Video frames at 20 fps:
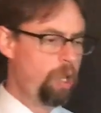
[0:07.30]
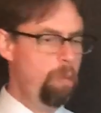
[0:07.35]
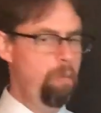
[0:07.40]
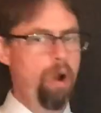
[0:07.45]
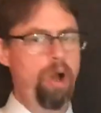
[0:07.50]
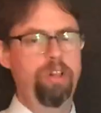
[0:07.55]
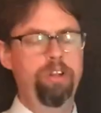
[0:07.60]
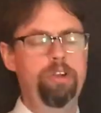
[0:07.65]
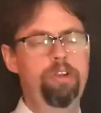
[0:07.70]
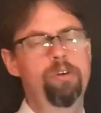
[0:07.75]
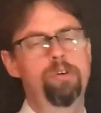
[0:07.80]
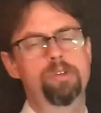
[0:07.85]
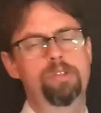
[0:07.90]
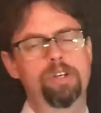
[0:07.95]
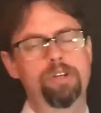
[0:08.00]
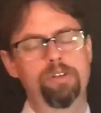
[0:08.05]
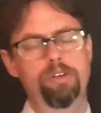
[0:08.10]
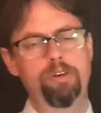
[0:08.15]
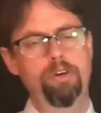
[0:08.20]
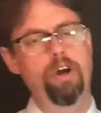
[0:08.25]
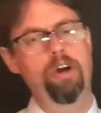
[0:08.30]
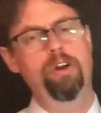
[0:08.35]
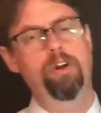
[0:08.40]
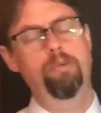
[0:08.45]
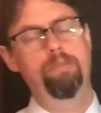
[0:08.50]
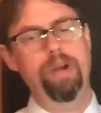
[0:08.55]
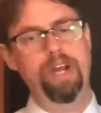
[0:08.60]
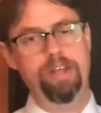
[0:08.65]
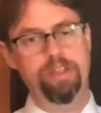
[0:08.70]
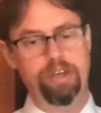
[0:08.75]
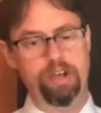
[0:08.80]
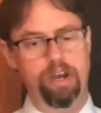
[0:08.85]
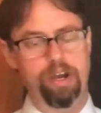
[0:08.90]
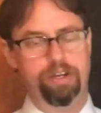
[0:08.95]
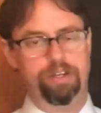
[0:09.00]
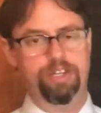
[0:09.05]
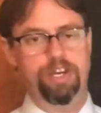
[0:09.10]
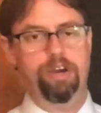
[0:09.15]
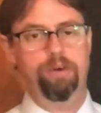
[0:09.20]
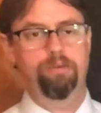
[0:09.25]
molecules that do not obey the
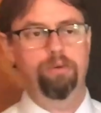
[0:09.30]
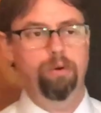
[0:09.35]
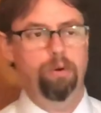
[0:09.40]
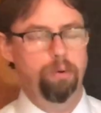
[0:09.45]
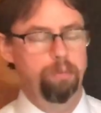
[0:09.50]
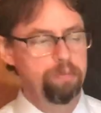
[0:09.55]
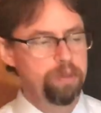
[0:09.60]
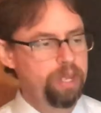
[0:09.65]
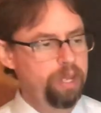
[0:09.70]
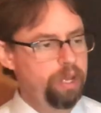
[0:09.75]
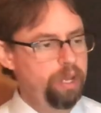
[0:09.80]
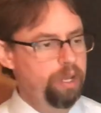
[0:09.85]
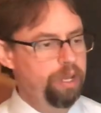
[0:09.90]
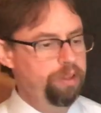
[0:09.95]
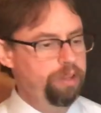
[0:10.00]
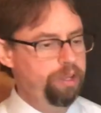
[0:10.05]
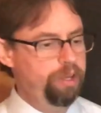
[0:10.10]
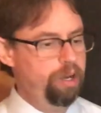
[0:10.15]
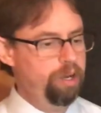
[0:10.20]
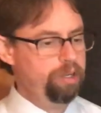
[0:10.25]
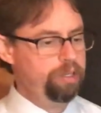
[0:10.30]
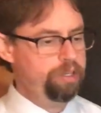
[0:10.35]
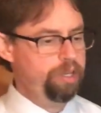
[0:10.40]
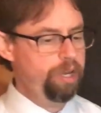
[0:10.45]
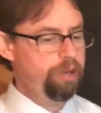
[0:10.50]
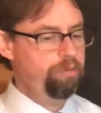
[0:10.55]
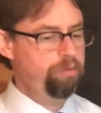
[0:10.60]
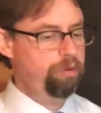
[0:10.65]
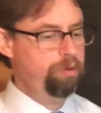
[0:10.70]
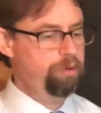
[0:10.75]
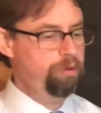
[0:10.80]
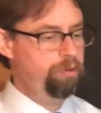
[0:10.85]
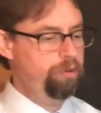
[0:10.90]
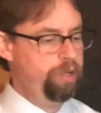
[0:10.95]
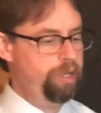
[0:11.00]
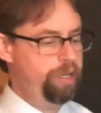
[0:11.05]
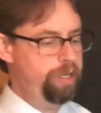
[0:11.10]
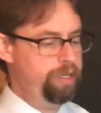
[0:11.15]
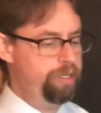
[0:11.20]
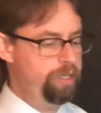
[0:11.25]
octet rule. And the octet rule
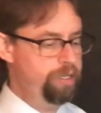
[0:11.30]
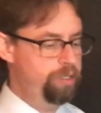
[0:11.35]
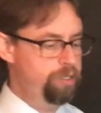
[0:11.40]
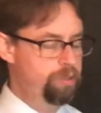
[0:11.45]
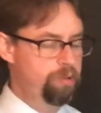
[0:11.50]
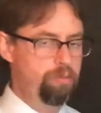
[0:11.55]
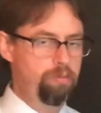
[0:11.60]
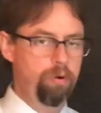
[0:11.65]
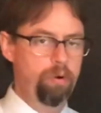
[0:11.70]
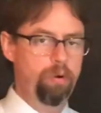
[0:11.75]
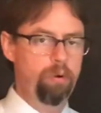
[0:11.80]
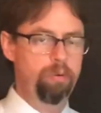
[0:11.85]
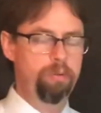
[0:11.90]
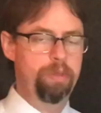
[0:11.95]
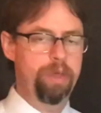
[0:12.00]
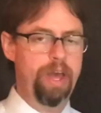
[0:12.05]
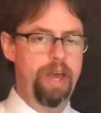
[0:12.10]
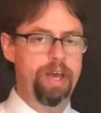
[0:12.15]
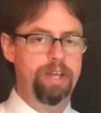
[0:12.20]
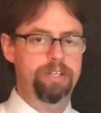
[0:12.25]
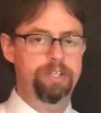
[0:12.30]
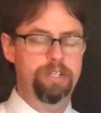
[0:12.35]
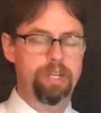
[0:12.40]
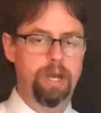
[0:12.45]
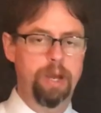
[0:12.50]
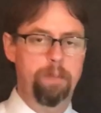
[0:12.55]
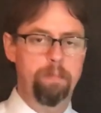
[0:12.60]
is the rule that